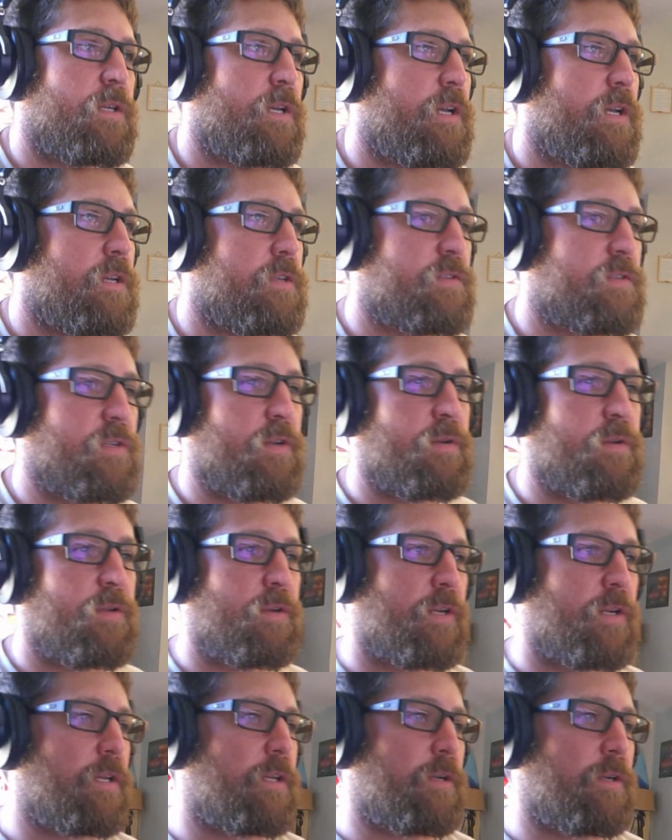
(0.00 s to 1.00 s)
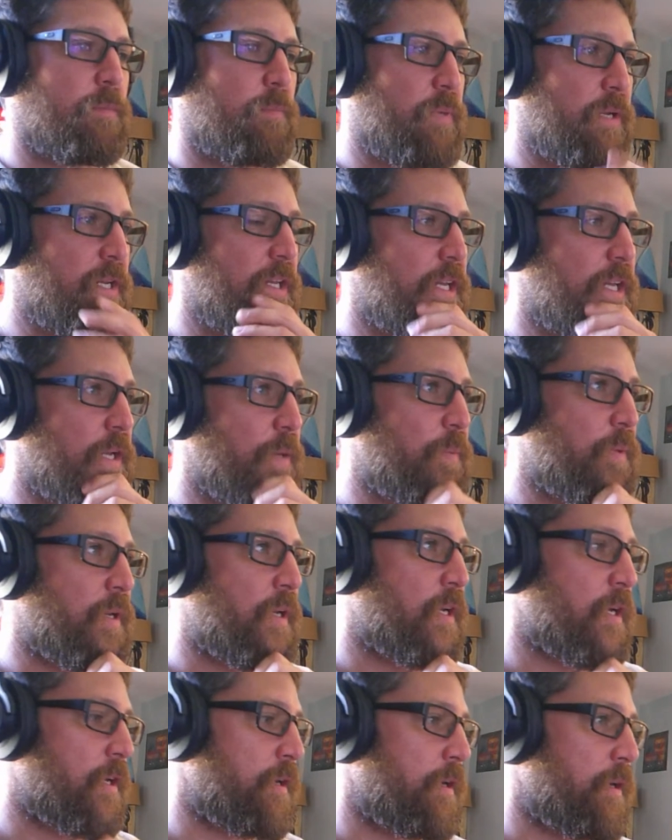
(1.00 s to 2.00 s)
So you're picking up an
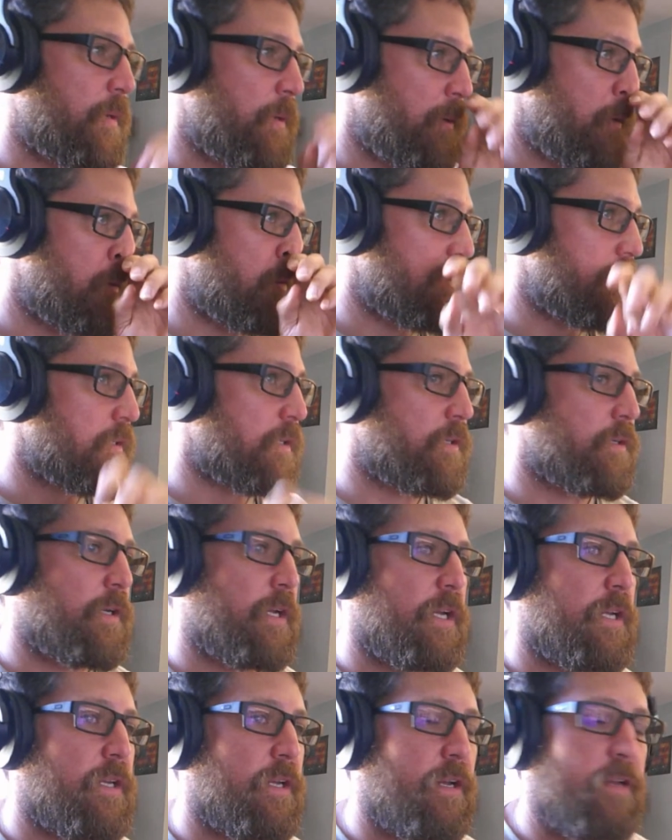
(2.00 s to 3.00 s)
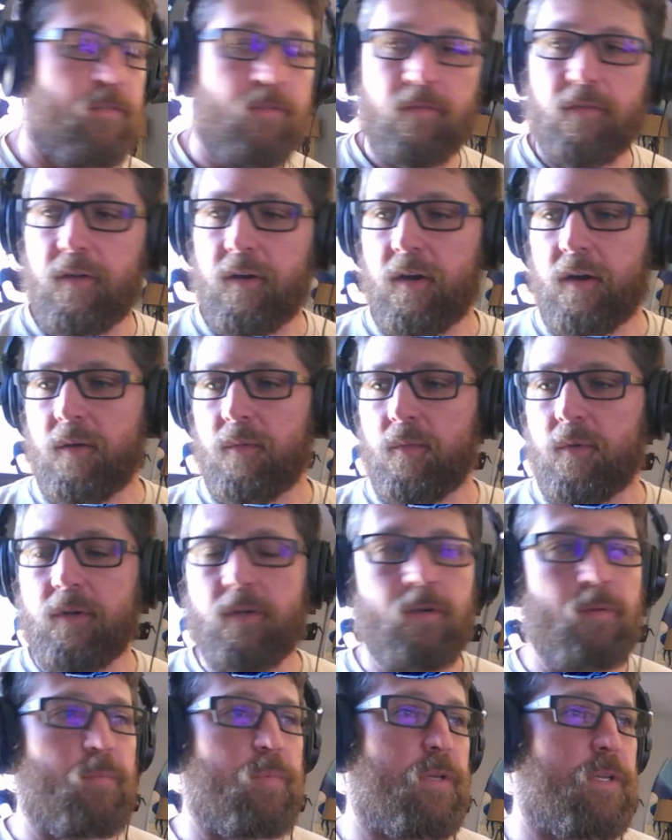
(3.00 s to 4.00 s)
echo. Okay, now I have to figure out where
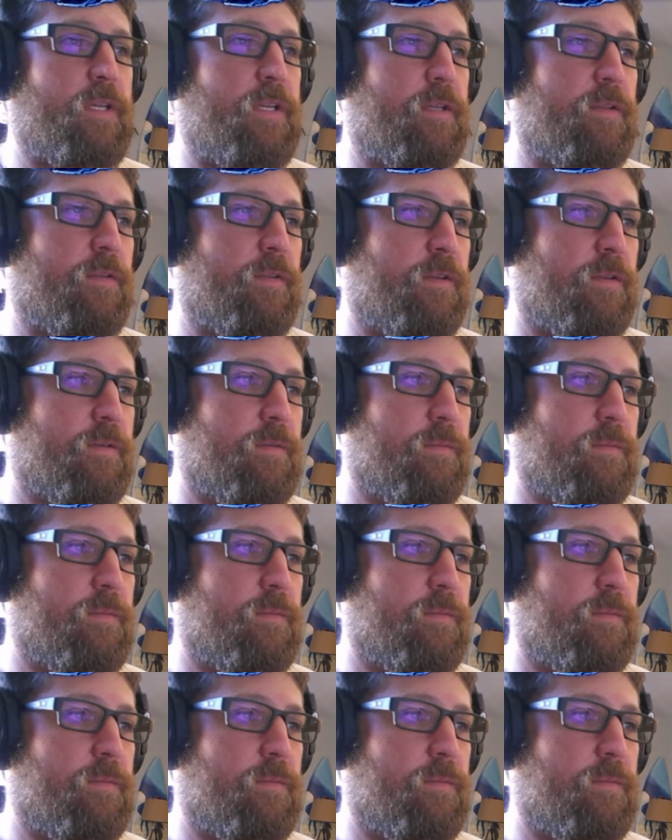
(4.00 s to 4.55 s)
you're picking the.